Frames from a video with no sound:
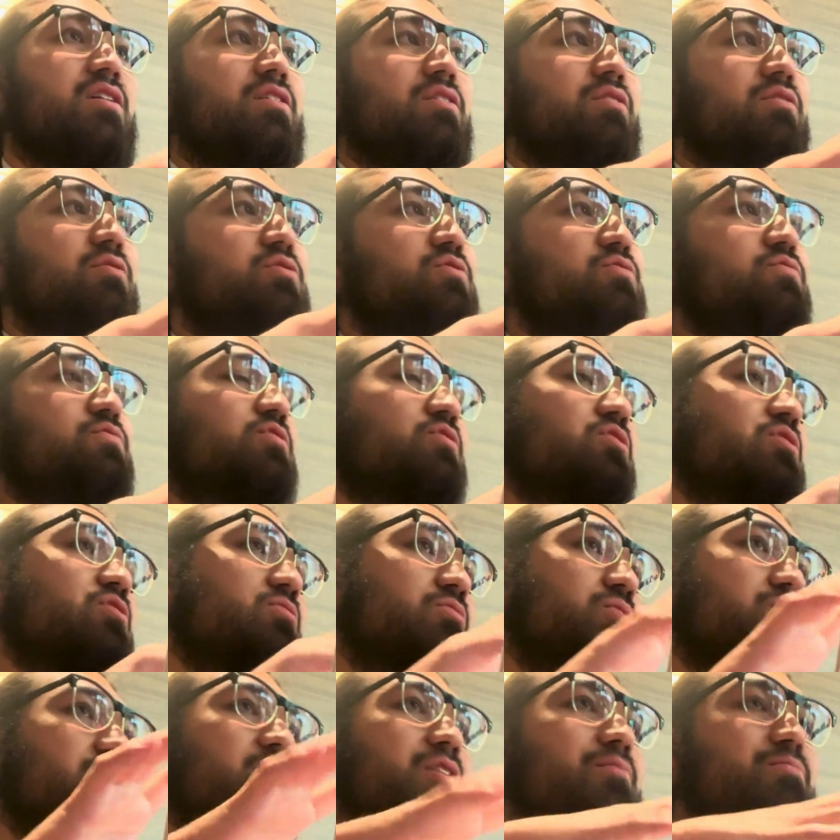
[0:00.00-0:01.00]
Those four
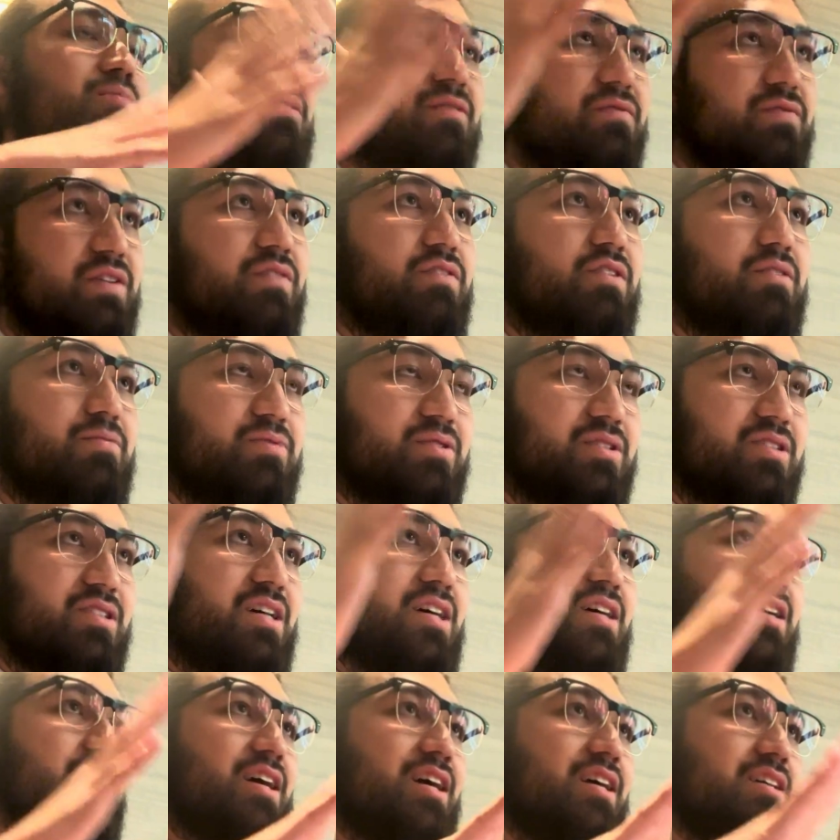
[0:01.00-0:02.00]
were above
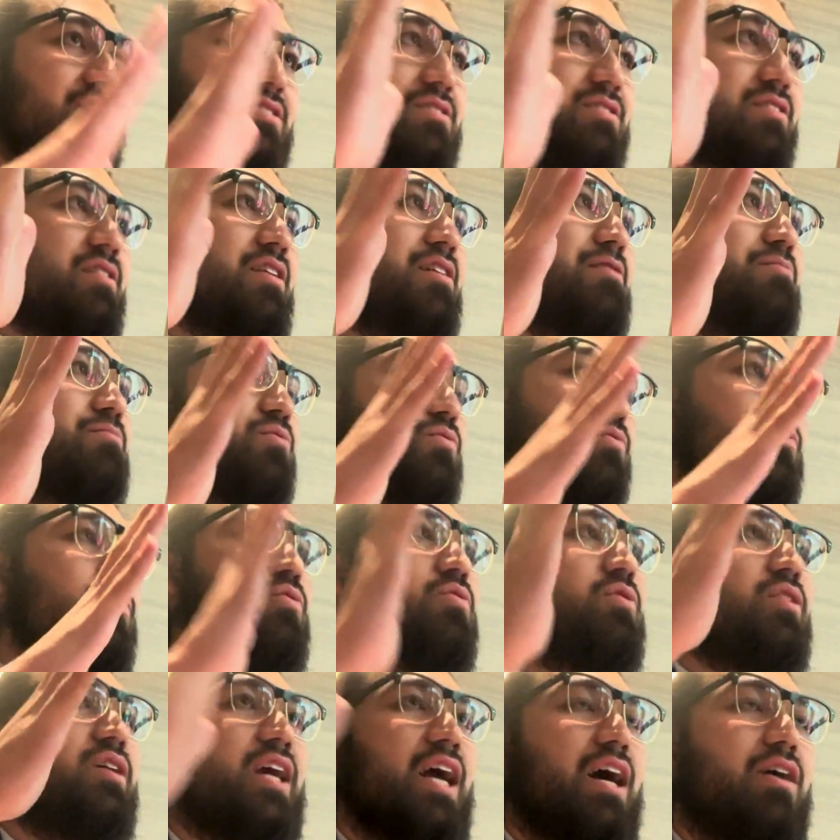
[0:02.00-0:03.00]
50% as to them
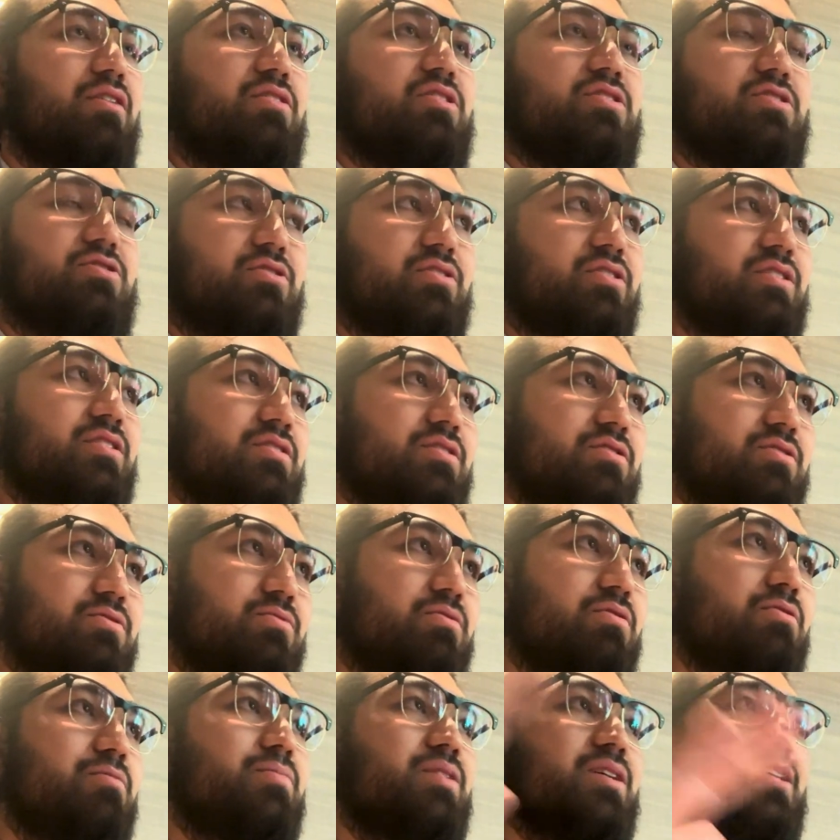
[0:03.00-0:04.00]
ruling out a certain
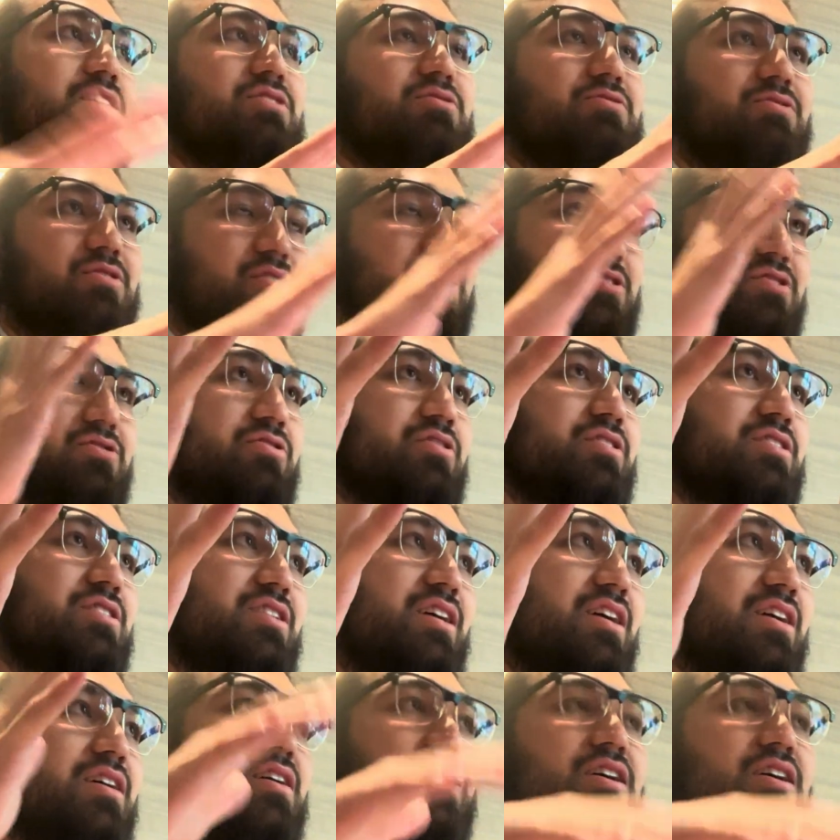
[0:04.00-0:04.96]
school because it was in a certain state.